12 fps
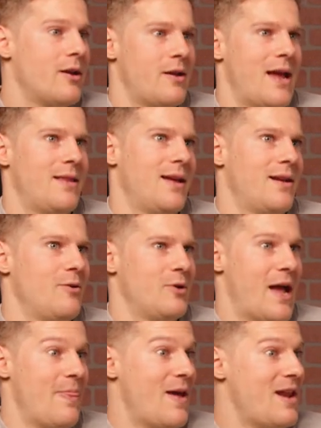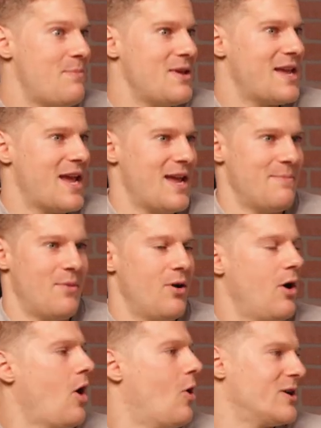And then it became,
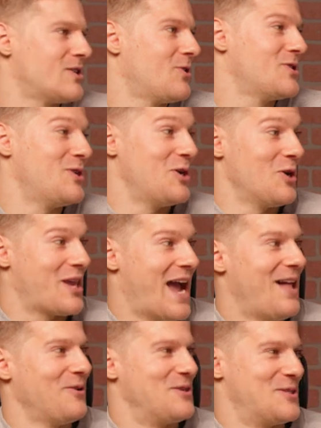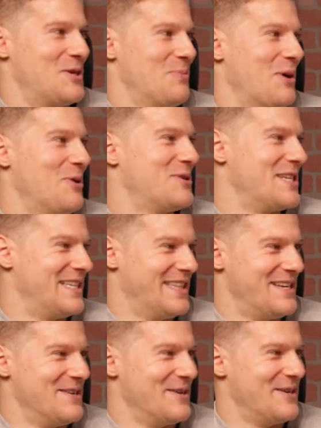oh, as long as you get your calories and your protein,
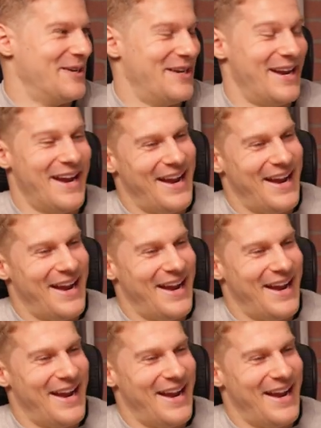then you're good.